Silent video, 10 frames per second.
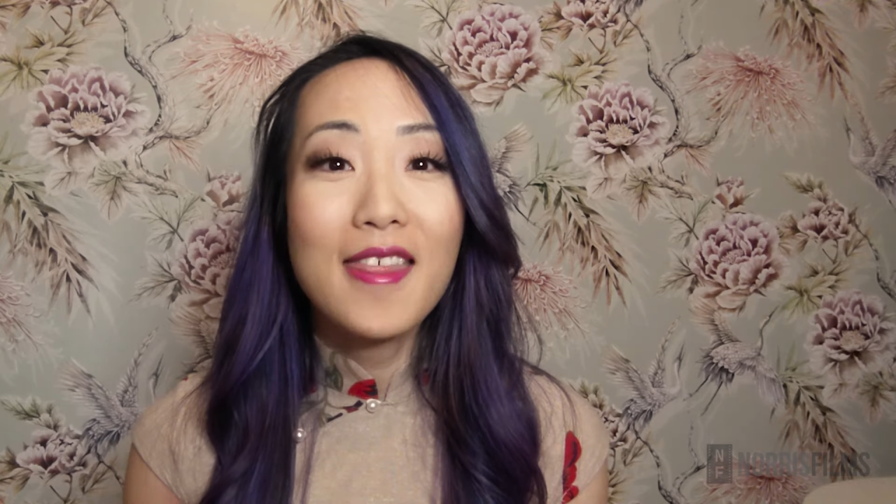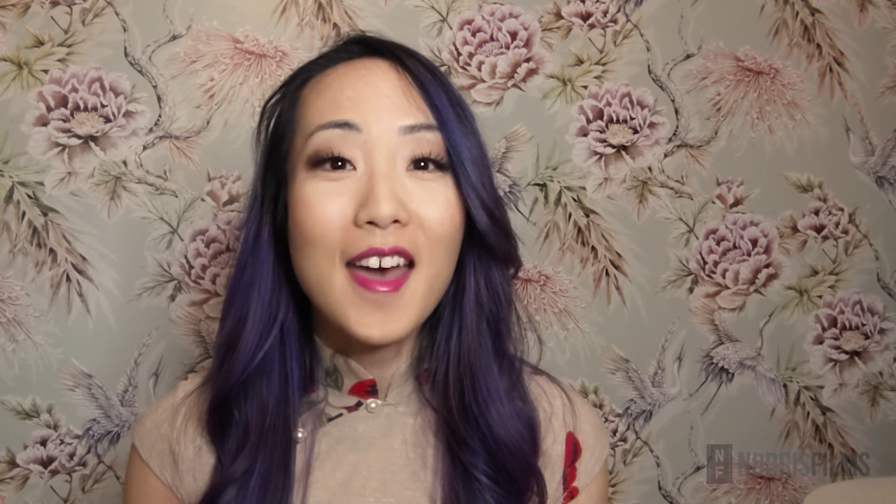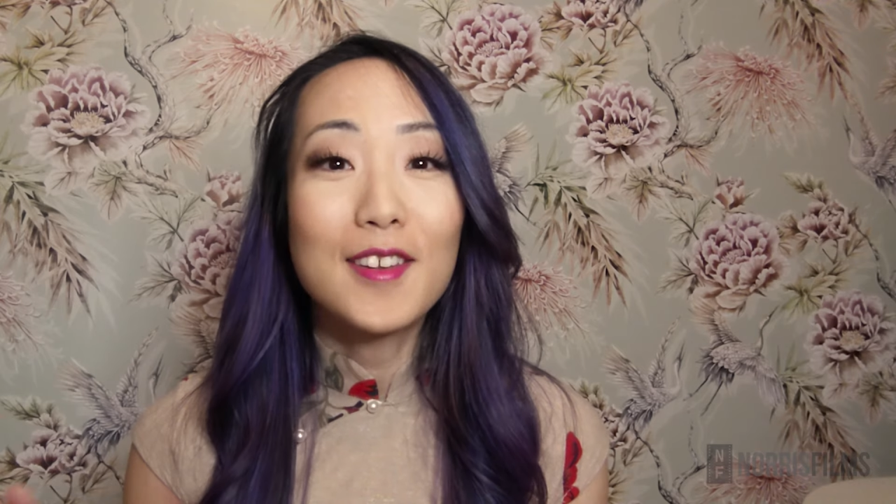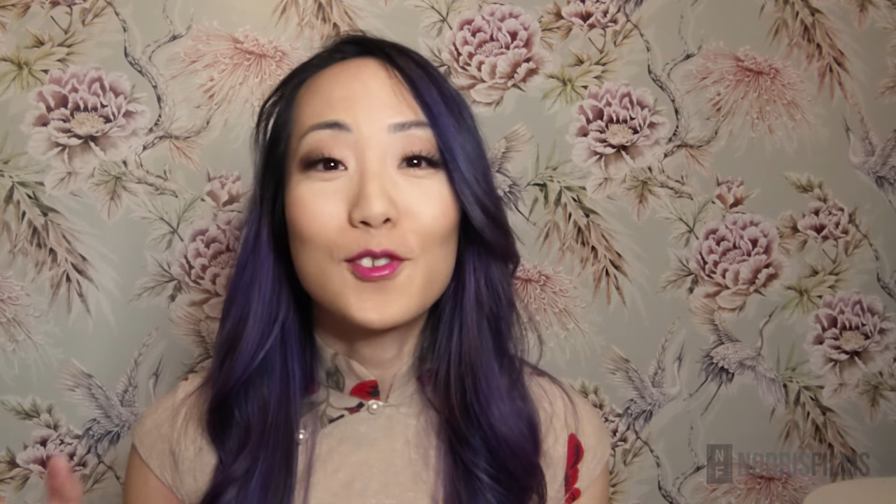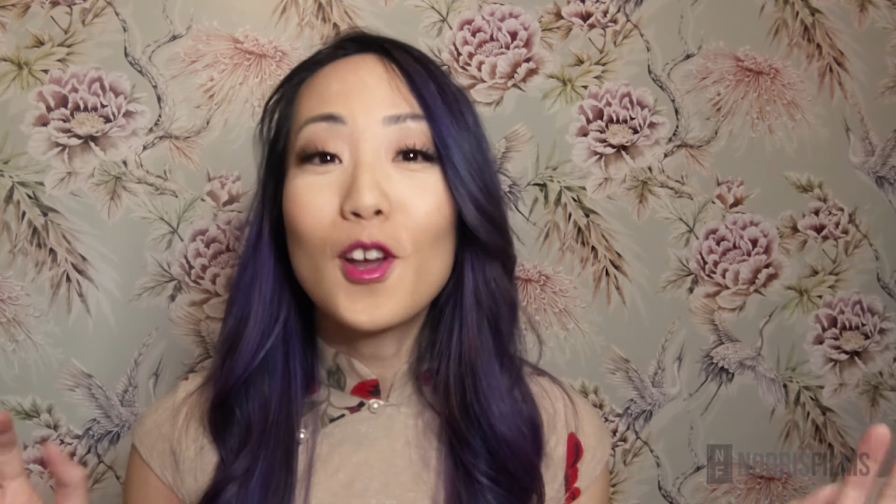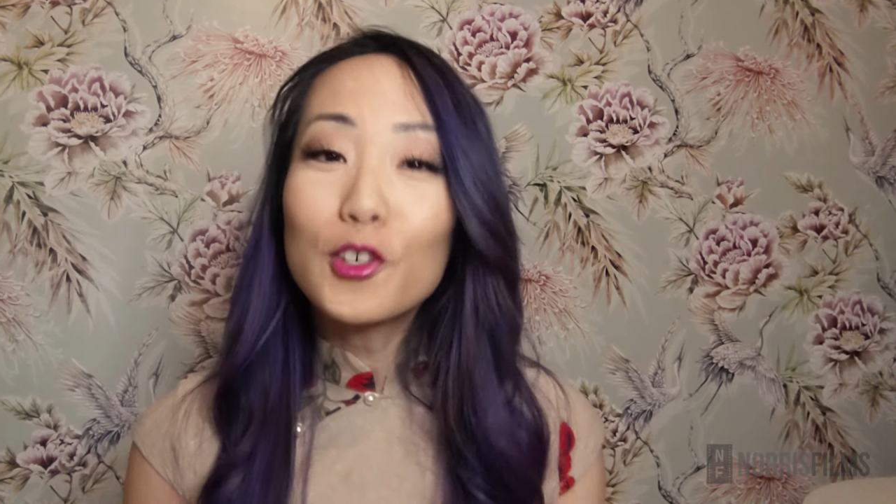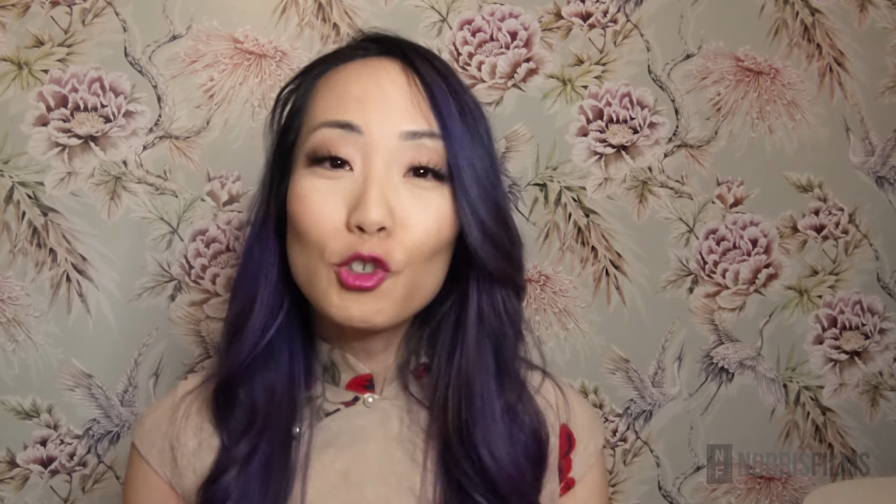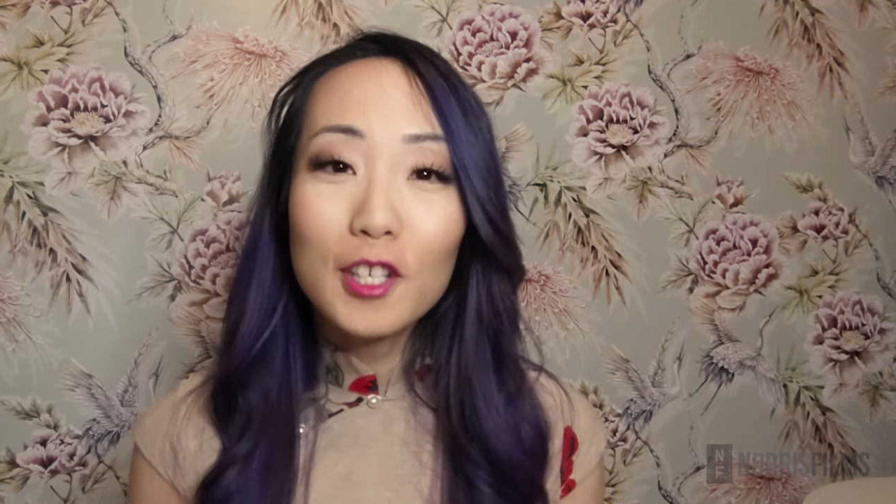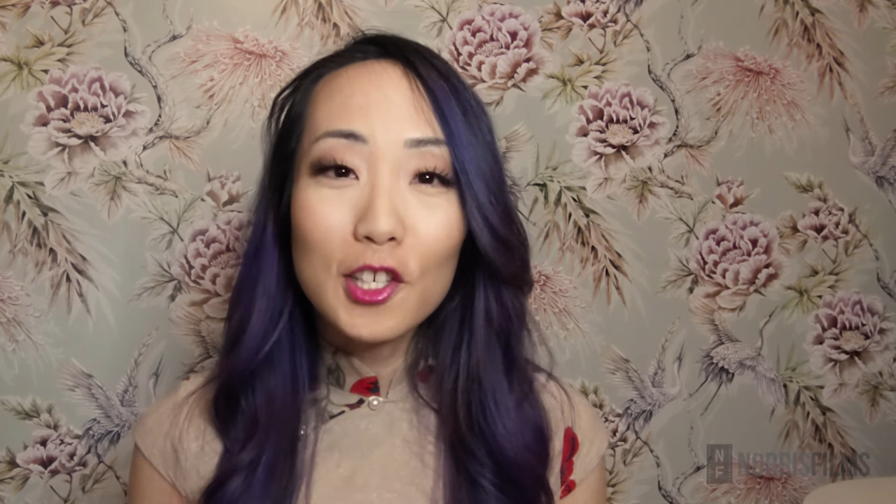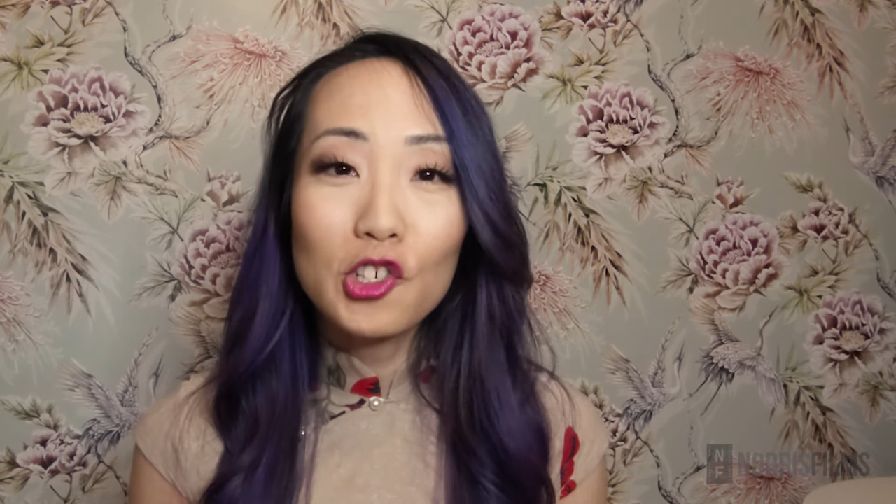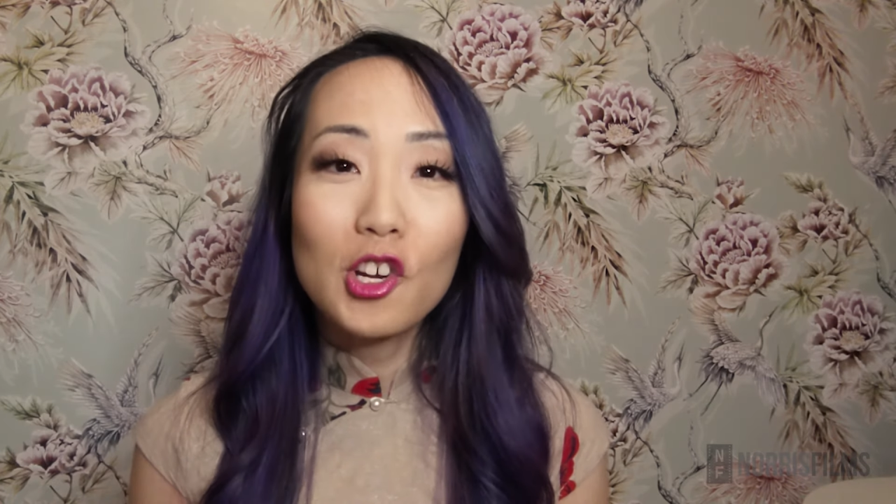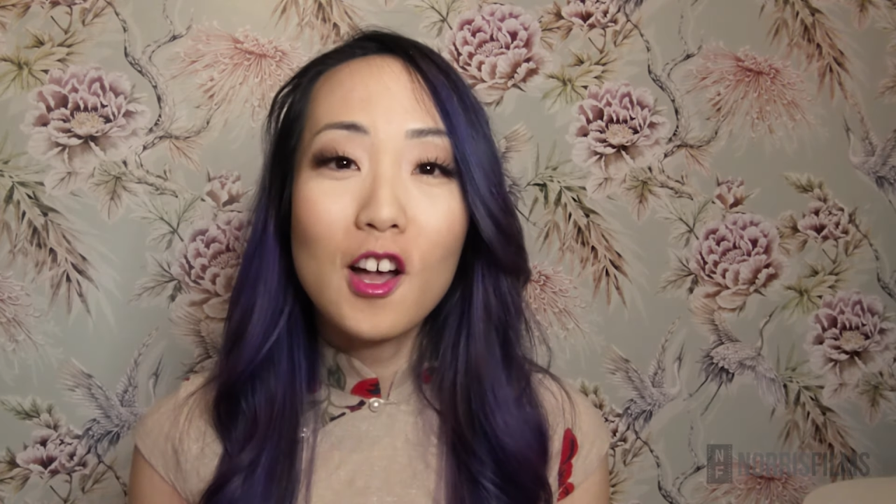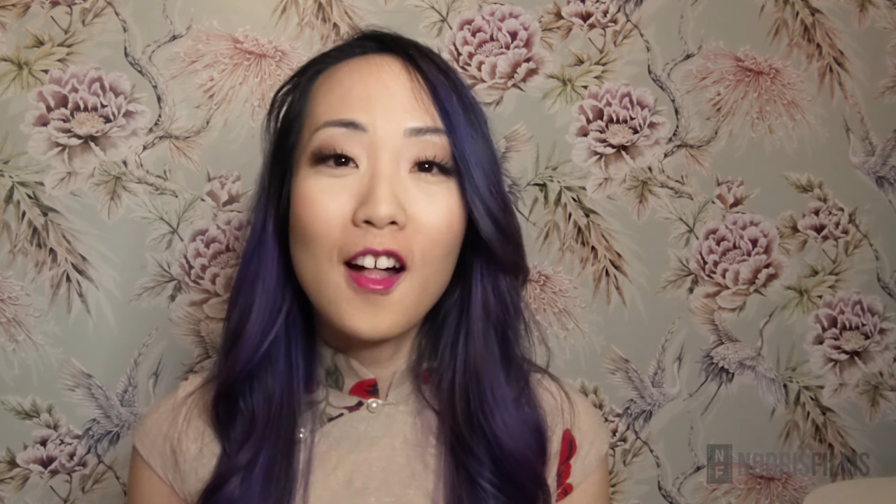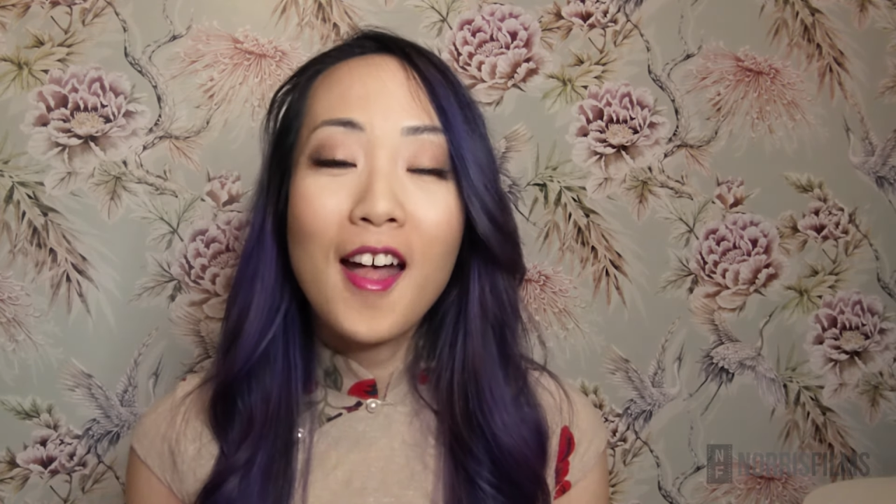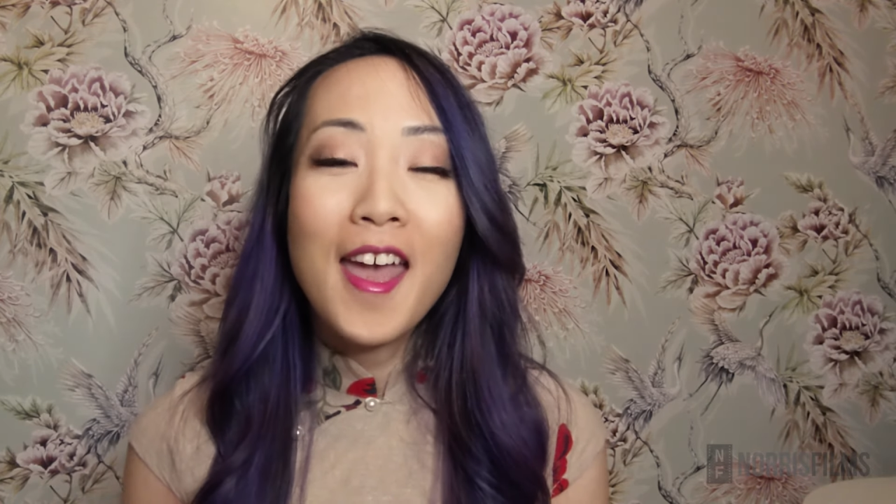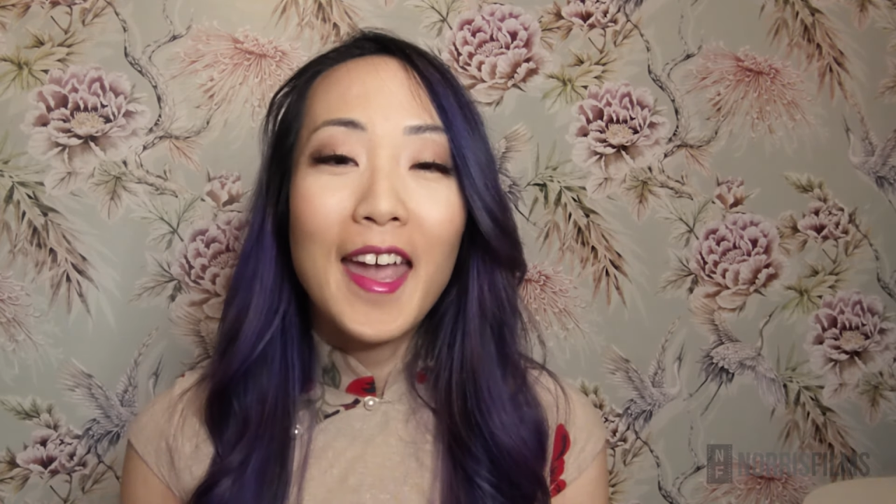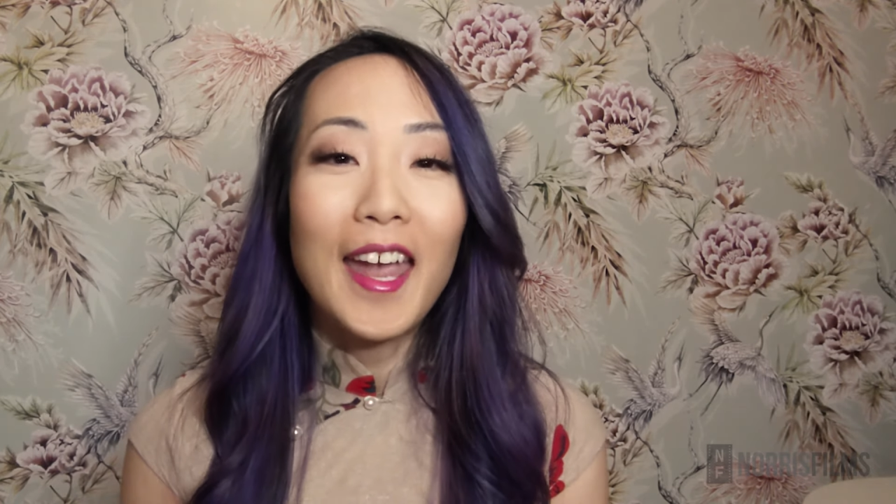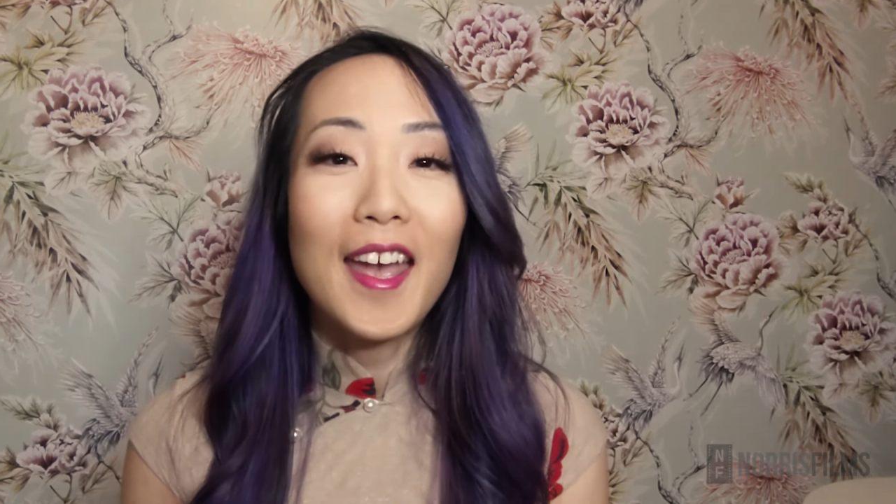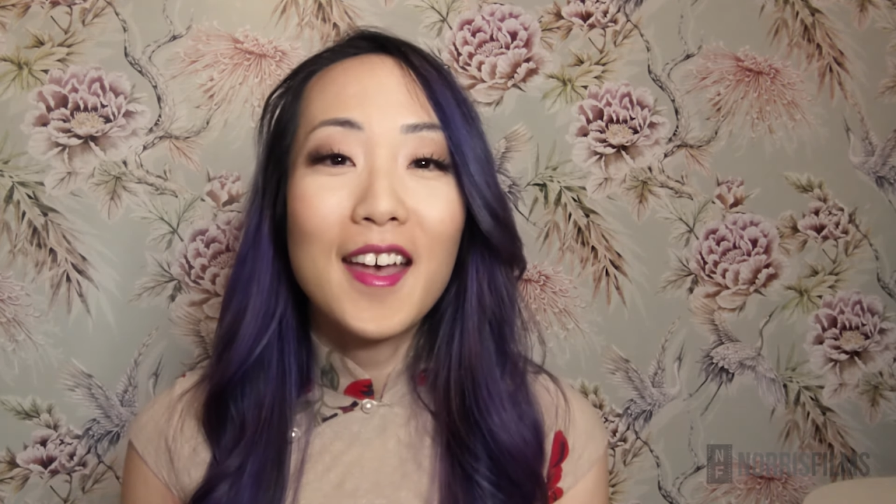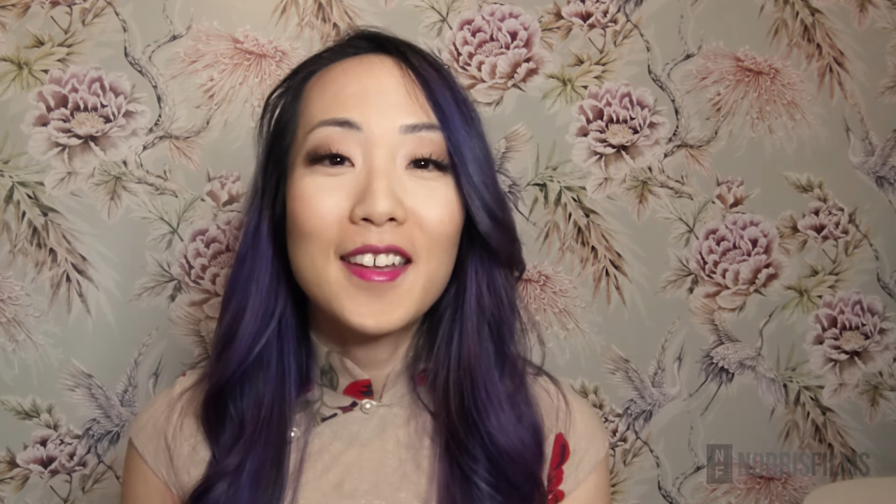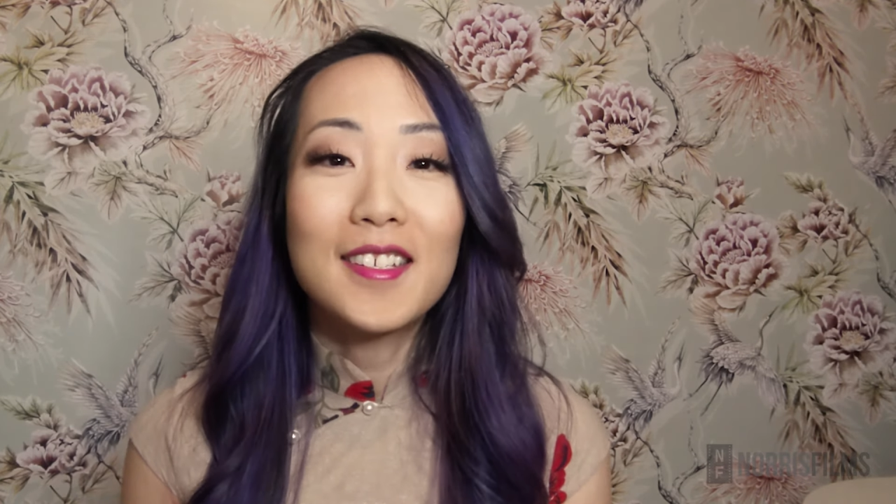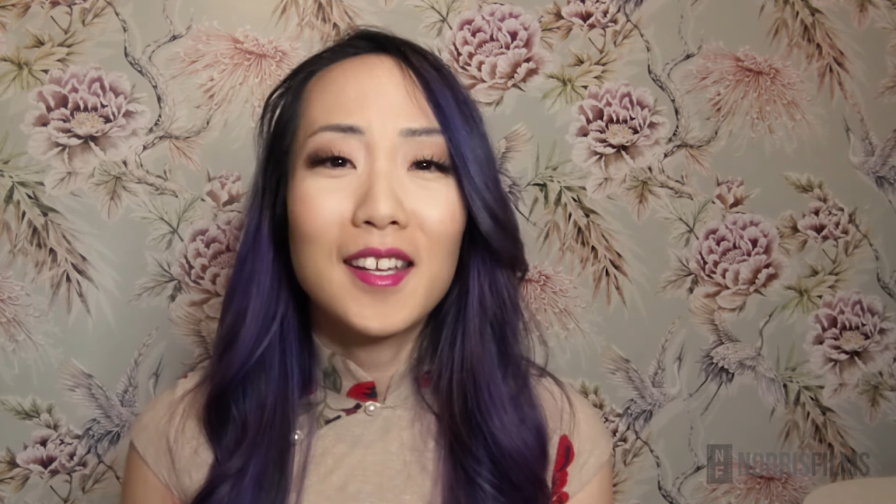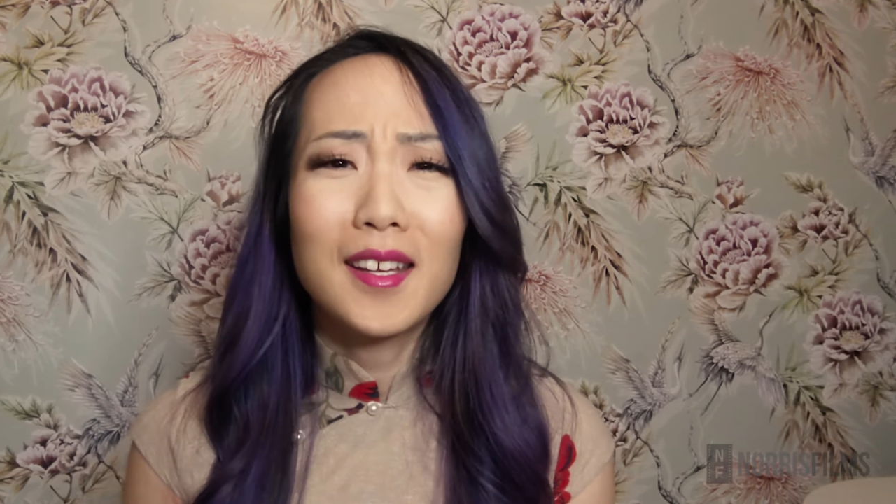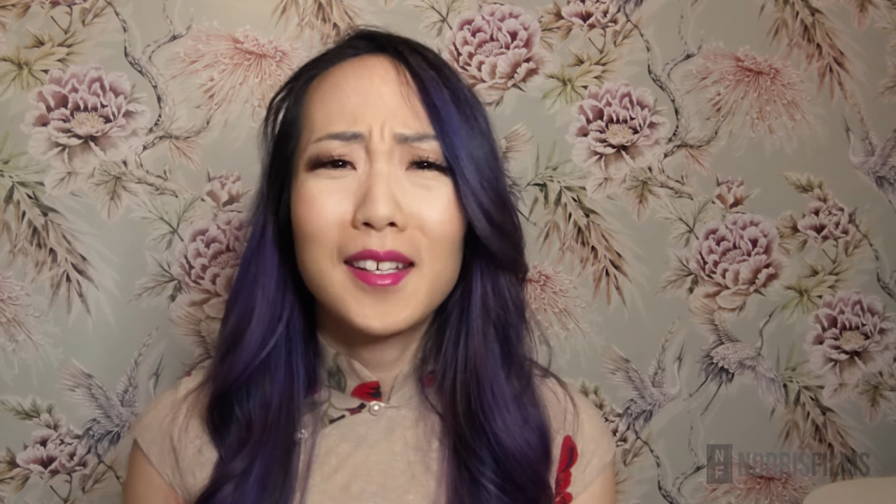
that is not traditional, and